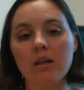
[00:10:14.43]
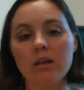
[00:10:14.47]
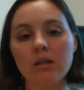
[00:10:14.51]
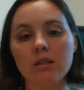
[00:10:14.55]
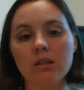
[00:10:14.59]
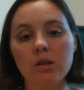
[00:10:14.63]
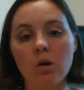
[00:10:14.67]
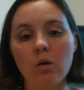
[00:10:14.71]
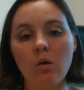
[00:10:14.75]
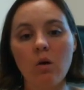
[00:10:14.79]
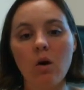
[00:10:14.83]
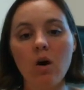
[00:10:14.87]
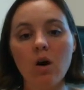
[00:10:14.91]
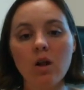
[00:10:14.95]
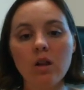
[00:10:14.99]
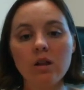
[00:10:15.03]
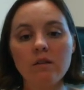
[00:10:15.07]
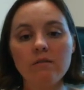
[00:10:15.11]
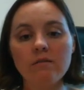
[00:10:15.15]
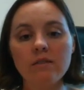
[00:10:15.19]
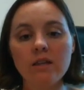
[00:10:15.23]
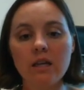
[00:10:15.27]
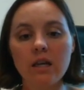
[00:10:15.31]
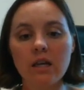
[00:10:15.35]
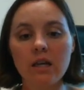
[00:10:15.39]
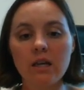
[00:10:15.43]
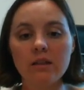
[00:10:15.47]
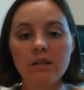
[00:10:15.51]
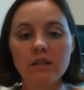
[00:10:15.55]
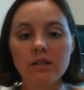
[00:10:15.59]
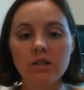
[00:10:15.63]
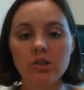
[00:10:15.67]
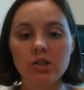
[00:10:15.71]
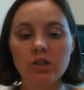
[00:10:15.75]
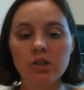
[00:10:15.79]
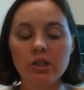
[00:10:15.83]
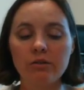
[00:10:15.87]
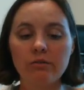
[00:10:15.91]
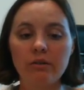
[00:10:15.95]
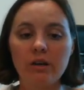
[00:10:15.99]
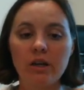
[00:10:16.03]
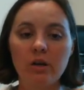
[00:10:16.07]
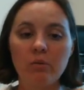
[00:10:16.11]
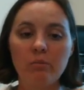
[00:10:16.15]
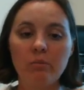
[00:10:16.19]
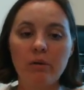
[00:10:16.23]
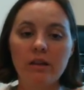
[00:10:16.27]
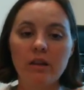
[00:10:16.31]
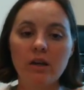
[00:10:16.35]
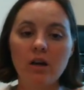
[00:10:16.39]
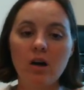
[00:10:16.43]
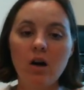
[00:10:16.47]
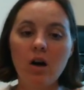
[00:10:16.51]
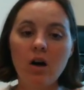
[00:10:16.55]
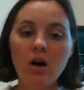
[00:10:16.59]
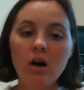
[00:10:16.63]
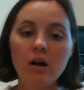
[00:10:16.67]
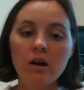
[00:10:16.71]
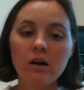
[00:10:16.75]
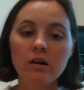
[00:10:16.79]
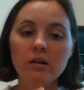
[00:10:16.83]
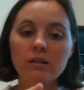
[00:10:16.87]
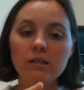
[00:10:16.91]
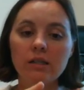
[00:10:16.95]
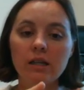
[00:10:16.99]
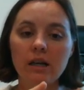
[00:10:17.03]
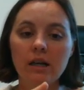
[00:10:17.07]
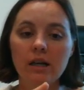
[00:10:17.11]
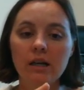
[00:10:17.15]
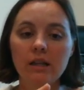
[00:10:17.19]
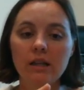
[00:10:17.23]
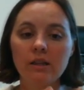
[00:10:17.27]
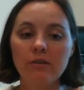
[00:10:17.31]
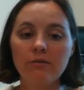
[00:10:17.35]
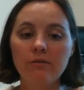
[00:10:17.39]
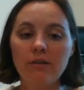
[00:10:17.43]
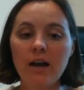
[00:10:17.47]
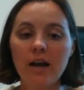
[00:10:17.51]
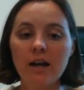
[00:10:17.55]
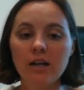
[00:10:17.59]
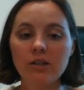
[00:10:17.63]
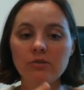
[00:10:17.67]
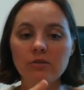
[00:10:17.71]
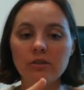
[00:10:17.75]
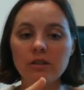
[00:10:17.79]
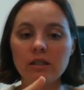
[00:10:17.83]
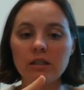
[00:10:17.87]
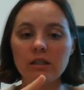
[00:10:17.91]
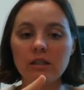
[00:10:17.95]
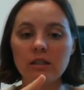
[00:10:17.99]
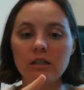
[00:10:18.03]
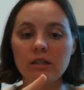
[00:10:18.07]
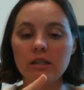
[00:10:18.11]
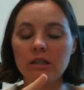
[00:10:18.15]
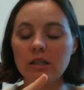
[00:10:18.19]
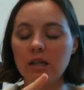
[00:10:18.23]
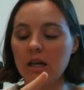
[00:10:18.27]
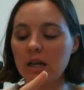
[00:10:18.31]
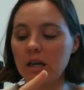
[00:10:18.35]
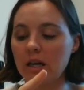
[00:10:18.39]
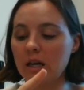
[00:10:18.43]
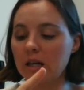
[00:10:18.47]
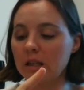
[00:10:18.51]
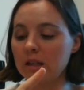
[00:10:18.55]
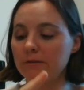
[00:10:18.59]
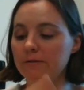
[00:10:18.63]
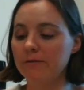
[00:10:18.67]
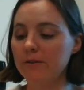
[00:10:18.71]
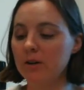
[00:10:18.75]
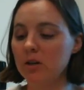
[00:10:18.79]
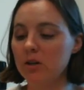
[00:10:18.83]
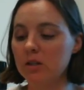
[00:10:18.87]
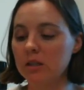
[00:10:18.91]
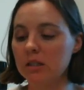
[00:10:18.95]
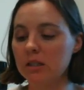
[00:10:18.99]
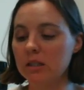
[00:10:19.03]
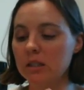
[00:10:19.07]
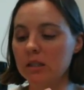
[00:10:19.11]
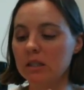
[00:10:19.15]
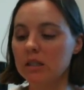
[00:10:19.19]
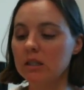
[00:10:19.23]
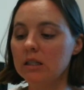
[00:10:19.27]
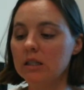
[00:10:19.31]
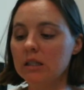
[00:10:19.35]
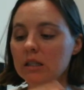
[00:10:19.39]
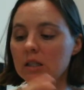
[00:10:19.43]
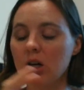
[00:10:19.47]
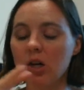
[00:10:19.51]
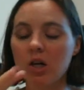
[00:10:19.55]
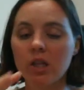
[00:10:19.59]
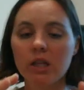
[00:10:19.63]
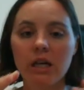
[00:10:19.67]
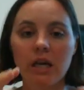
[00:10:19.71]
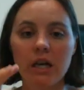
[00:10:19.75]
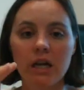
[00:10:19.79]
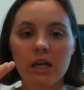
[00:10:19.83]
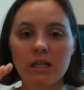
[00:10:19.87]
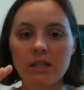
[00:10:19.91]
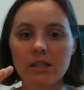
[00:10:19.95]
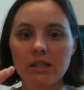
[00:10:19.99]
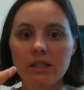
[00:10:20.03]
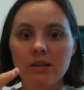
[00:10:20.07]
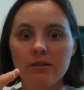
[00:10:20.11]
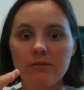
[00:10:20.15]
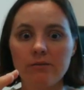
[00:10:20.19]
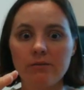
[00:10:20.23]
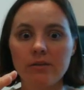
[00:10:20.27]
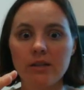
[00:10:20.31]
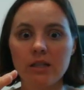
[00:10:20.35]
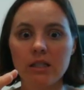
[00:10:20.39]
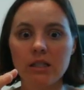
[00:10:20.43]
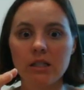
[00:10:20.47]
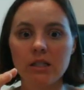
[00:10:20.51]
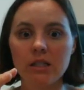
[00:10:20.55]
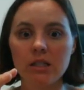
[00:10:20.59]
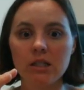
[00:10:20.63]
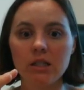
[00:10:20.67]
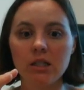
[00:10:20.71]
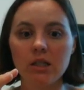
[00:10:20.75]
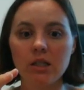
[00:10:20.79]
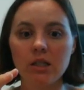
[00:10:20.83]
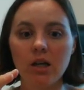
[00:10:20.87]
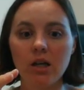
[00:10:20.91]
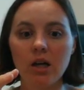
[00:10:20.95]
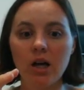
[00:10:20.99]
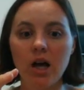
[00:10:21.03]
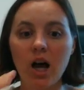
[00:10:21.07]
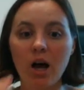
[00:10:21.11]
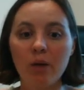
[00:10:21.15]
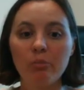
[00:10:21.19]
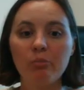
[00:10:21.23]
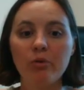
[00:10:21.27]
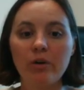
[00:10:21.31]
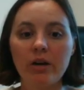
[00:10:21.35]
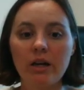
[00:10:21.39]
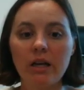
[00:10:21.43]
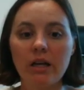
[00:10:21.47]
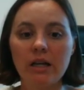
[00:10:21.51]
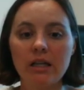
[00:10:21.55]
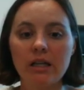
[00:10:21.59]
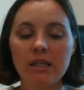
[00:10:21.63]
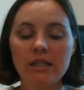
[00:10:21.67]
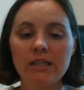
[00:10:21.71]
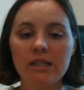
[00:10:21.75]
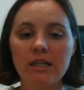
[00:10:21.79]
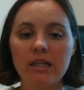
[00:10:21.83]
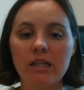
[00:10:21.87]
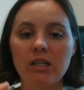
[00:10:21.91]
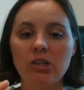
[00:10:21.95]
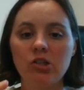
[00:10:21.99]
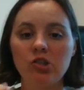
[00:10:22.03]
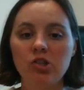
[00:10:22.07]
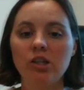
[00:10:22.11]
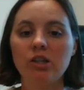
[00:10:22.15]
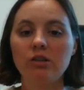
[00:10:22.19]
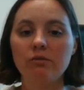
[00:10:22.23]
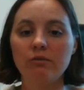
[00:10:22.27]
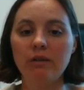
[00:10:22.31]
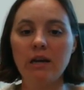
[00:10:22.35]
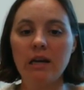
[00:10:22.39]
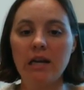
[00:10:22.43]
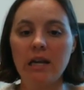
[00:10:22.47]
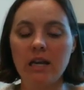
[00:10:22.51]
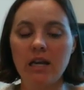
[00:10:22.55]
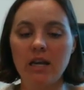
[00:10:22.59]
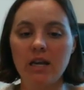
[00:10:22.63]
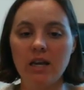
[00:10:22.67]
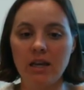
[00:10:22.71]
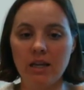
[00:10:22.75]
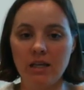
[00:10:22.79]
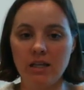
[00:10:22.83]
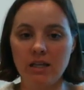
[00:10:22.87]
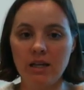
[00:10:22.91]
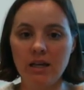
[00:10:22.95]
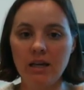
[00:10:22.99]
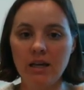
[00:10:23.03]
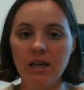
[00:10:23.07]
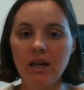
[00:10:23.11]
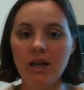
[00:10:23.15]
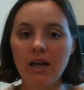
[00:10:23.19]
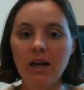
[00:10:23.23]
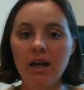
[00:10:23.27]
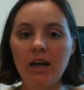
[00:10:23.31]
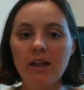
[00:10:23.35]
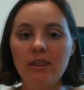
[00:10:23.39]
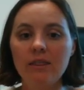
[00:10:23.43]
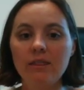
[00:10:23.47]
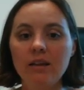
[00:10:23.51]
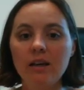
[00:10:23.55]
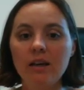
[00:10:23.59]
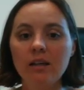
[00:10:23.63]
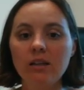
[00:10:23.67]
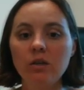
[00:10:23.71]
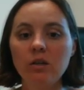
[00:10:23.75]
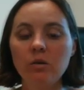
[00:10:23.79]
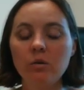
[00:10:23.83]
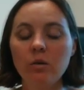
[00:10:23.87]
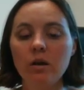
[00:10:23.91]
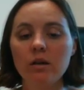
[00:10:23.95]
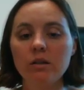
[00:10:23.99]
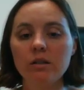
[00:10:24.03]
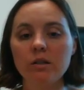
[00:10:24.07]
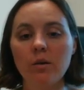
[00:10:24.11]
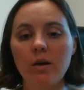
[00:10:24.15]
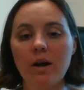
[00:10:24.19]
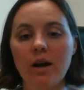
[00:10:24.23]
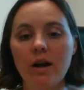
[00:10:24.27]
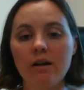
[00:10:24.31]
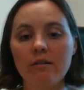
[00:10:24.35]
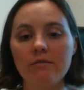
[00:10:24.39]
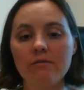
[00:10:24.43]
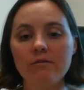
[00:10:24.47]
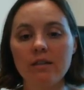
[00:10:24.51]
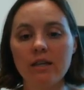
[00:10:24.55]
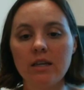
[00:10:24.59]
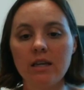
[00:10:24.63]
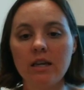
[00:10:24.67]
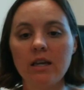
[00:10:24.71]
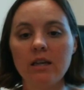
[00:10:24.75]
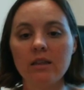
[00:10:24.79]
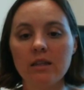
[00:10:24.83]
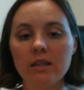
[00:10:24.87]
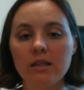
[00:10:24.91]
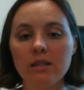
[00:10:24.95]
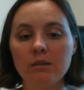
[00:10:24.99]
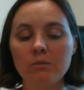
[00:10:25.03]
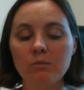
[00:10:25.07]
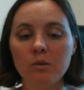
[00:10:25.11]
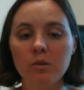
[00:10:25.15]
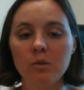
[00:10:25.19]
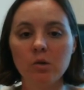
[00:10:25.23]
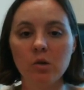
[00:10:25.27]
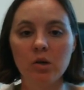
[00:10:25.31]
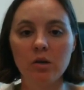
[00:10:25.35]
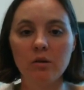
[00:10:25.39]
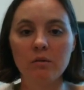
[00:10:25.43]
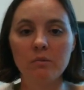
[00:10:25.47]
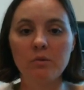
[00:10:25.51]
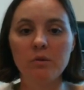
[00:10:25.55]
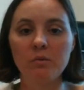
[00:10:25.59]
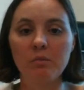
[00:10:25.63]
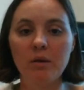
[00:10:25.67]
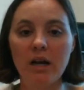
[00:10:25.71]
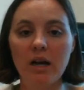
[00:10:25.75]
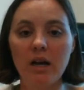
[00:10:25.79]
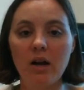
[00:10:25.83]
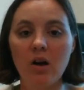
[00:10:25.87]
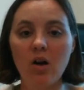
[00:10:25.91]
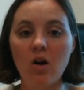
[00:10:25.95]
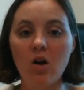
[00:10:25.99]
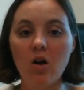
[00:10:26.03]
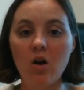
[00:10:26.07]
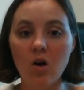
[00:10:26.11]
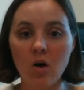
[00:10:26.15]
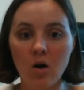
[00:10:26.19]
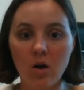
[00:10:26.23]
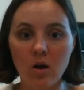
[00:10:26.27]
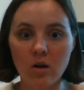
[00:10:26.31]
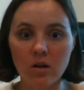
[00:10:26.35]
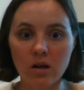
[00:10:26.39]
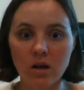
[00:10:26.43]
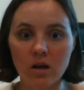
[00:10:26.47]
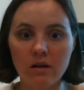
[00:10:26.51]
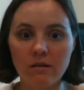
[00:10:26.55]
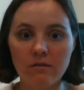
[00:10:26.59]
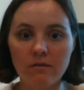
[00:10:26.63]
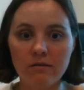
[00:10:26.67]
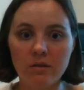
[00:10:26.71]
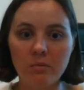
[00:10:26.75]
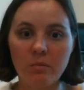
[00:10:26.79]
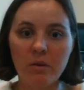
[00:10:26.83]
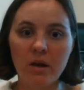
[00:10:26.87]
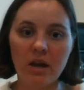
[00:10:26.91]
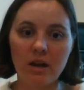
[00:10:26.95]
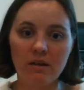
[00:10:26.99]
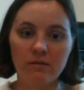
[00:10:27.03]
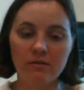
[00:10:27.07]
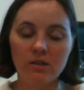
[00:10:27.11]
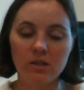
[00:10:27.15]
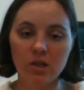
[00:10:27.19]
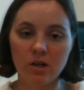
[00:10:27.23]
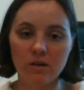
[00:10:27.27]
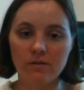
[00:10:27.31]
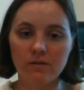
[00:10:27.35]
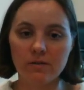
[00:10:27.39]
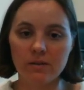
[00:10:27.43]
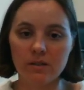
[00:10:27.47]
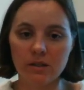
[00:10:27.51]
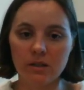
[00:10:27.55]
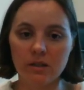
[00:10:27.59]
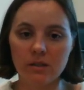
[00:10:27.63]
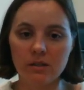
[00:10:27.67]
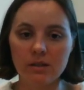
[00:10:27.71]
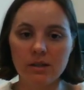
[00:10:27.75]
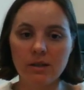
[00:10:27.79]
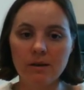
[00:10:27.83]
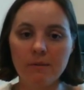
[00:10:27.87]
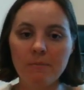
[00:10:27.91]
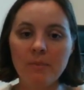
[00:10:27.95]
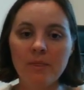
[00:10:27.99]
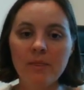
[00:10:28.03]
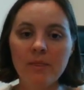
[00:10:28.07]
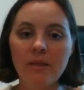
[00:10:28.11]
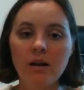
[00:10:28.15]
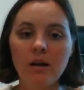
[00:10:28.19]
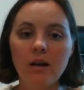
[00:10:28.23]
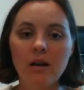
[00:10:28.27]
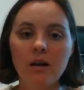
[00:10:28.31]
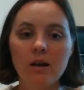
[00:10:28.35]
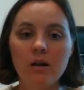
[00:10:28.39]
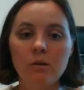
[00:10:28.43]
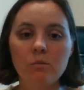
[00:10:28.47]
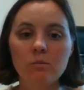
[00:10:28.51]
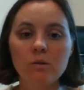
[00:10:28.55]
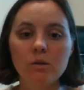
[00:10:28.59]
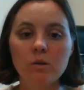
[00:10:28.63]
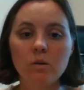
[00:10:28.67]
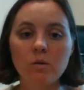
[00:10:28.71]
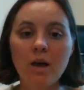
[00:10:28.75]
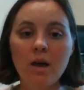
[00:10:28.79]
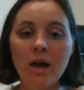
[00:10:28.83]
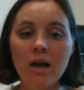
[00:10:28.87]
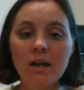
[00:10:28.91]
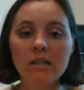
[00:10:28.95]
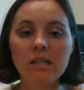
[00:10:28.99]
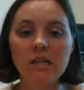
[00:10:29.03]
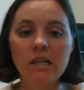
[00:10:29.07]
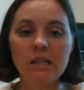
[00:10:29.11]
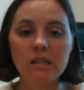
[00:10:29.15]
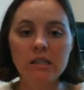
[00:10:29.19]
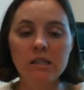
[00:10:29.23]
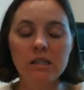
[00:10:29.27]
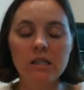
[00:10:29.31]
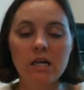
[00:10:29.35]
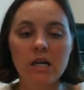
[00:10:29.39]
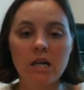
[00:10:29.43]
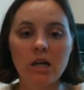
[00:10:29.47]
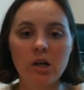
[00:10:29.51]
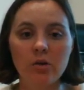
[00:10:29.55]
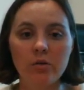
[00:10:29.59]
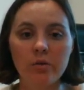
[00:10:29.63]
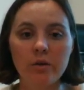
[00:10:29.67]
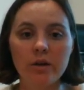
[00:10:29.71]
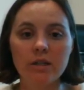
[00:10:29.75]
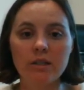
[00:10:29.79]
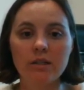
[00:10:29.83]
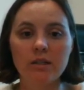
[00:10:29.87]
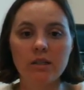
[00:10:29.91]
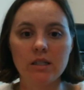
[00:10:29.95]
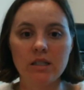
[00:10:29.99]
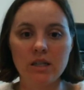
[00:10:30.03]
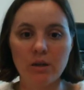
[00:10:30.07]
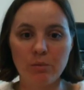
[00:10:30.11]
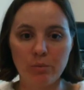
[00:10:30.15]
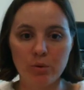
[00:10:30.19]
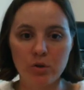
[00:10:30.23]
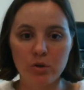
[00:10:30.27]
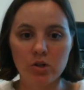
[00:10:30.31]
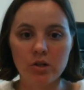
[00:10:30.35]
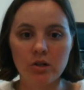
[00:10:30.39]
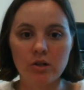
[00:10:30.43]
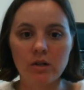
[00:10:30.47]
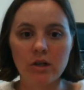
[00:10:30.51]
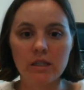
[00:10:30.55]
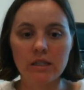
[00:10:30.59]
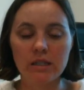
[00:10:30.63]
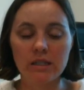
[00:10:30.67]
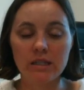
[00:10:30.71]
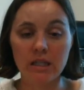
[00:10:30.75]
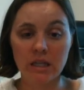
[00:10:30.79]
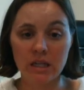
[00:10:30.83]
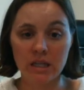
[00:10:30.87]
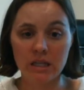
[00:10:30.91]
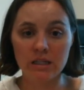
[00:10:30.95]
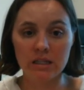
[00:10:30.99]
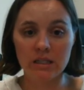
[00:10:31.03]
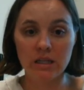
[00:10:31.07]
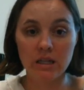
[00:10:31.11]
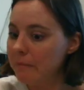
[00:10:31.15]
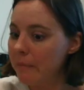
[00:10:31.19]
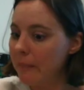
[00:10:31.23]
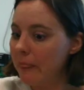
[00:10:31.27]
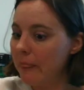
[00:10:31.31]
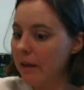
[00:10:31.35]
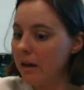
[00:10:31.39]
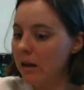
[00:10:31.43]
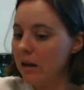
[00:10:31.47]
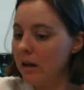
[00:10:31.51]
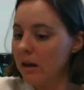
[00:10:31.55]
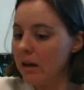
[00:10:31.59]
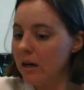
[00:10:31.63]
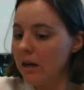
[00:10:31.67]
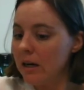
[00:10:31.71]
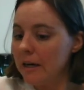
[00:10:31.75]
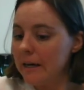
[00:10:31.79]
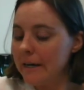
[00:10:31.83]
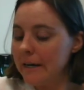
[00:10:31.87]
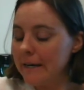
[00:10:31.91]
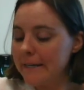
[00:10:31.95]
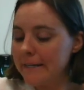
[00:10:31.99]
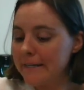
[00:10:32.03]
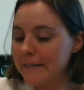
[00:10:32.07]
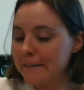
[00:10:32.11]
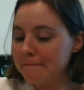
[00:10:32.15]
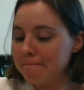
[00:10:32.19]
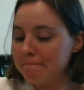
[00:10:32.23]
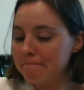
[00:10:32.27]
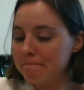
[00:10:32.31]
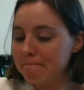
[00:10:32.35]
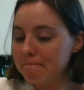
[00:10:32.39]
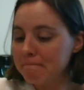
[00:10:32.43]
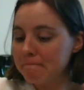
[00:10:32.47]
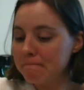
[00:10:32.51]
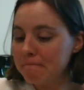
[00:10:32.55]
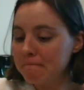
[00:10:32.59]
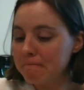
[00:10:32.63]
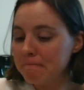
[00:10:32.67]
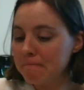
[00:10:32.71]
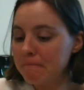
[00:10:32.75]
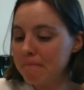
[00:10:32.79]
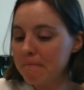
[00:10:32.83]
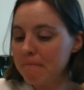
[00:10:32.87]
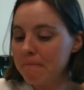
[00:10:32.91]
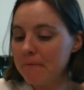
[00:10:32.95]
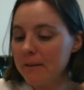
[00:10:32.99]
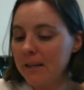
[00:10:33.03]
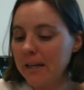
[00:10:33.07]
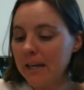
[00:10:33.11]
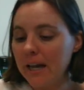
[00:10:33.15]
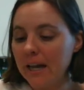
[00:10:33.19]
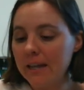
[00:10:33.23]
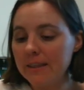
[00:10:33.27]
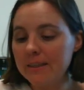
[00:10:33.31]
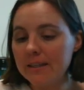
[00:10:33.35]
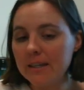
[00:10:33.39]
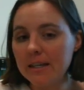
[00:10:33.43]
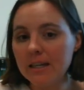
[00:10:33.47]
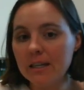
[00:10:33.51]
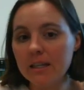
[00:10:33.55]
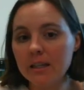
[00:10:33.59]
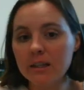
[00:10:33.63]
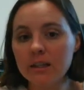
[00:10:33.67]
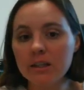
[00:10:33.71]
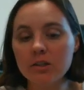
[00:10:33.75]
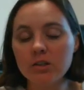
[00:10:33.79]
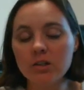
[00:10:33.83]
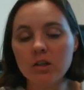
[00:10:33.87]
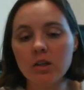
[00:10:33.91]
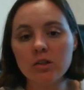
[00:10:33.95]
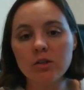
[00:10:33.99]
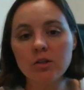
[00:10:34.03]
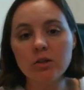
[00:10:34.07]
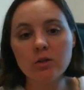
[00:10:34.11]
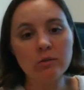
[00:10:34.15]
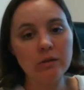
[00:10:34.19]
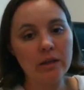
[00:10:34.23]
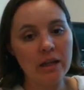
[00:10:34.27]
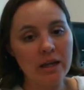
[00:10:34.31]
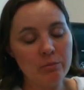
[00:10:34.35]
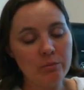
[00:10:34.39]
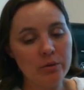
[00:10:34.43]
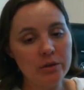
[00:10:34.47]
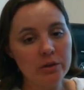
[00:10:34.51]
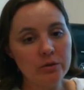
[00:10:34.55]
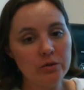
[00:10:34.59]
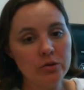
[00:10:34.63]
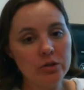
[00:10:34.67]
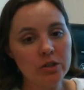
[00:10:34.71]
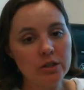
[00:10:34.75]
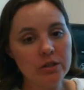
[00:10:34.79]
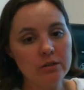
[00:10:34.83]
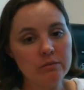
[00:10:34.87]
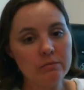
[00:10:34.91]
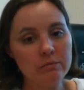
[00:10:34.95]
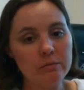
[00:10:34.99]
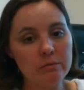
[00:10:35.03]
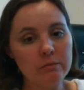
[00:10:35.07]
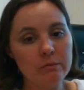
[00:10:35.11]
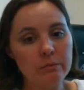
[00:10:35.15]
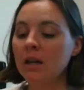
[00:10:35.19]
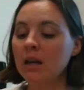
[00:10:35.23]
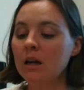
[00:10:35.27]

So all of the heat that is generated by the cars and the factories and the furnaces and all that kind of stuff that's operating in a city and generating heat. And then you also have the heat that's absorbed by all of the paved surfaces. So that tends to increase the temperature in cities. And then there's also light pollution.